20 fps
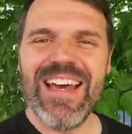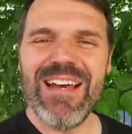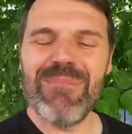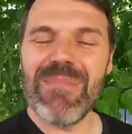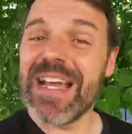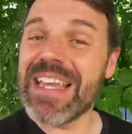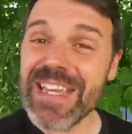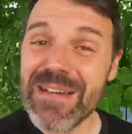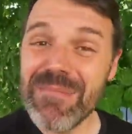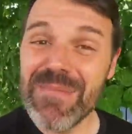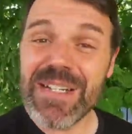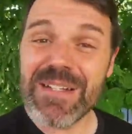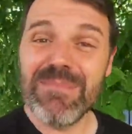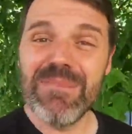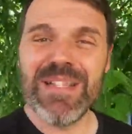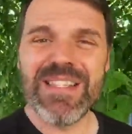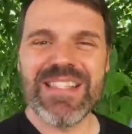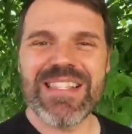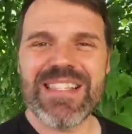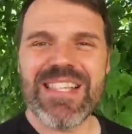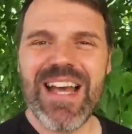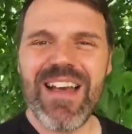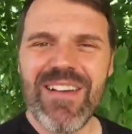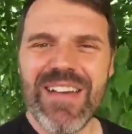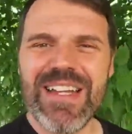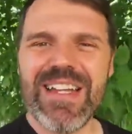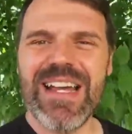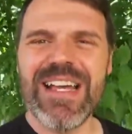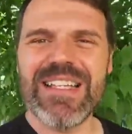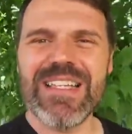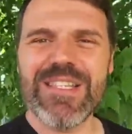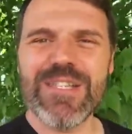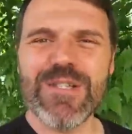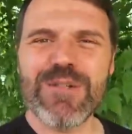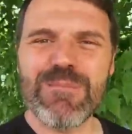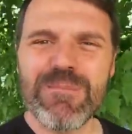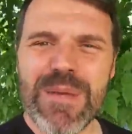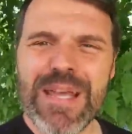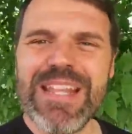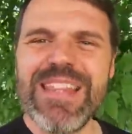my commitments, how can I
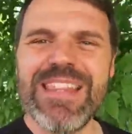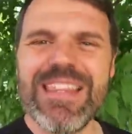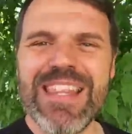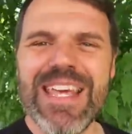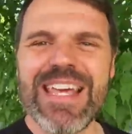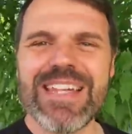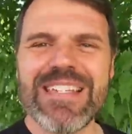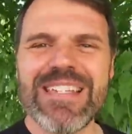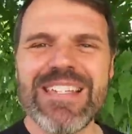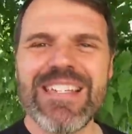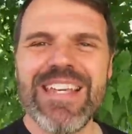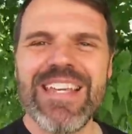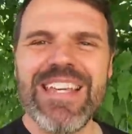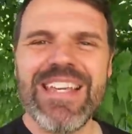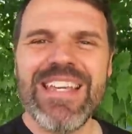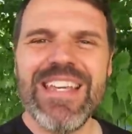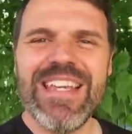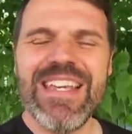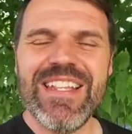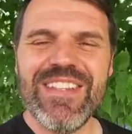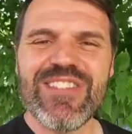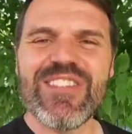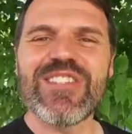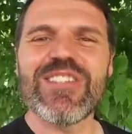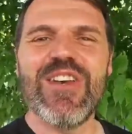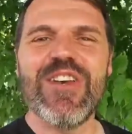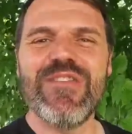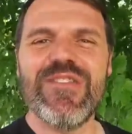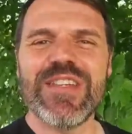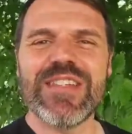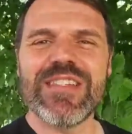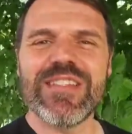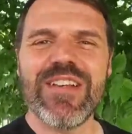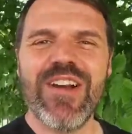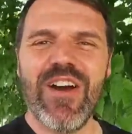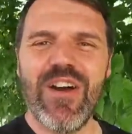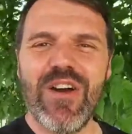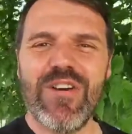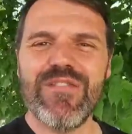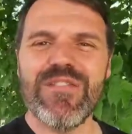spend that in service
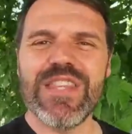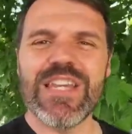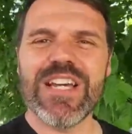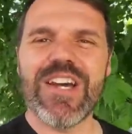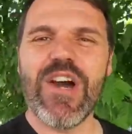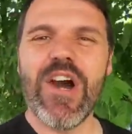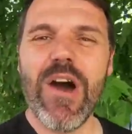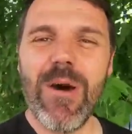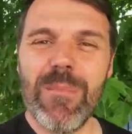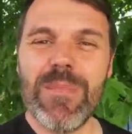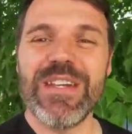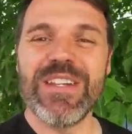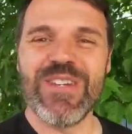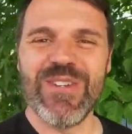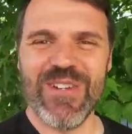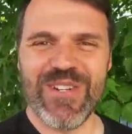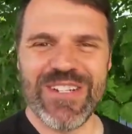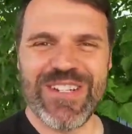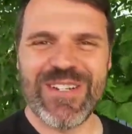of the common good?